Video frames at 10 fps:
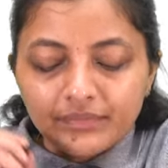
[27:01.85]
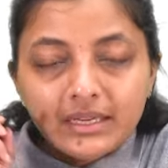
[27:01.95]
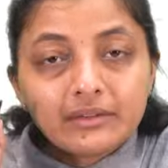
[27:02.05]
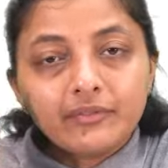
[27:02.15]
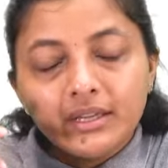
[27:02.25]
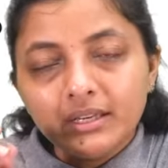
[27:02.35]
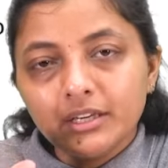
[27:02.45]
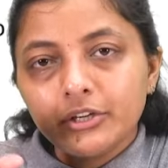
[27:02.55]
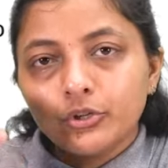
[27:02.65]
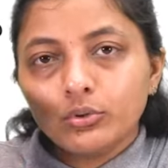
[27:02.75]
that we
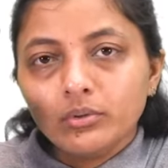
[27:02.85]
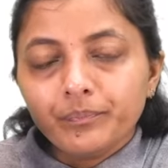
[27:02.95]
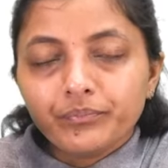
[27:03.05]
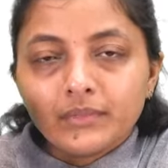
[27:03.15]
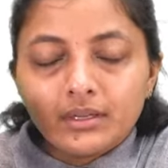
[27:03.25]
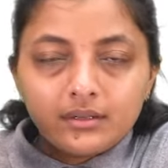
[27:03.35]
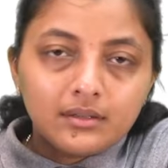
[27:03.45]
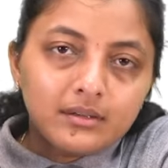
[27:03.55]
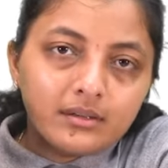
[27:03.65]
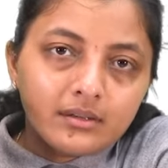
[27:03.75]
need to
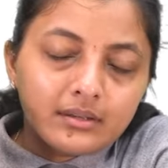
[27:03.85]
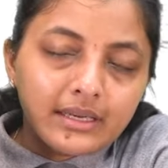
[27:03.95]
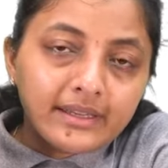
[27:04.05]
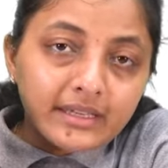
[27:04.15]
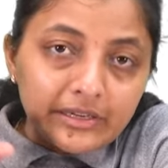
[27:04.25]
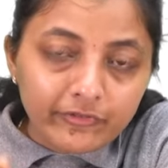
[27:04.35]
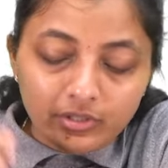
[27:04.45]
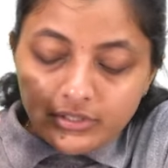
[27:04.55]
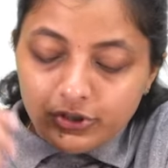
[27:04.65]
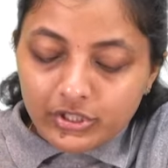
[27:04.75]
uh, like
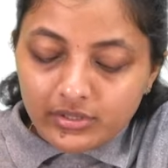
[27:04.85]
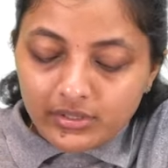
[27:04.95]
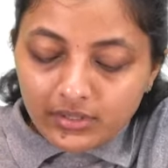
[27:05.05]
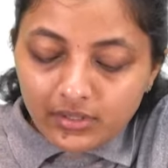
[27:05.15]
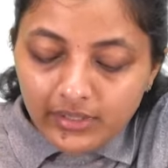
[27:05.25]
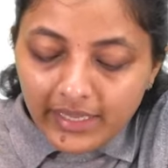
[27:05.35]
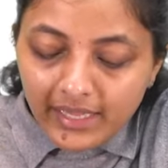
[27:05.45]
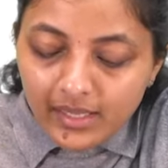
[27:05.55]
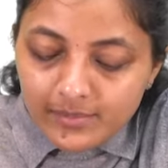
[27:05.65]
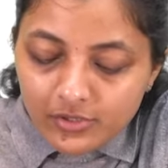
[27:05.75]
converge the
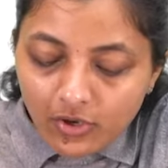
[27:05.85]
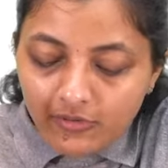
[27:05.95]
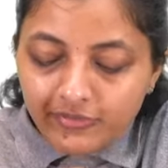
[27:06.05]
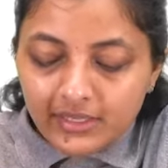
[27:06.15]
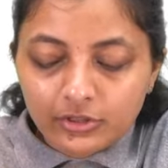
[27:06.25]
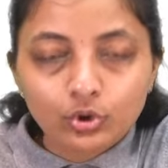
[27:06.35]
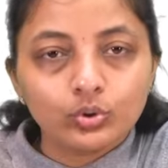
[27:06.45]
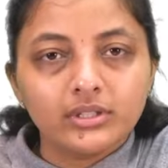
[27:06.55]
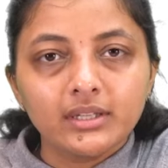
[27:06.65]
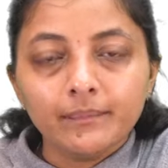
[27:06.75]
aims of
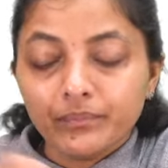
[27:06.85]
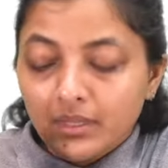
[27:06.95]
Antodaya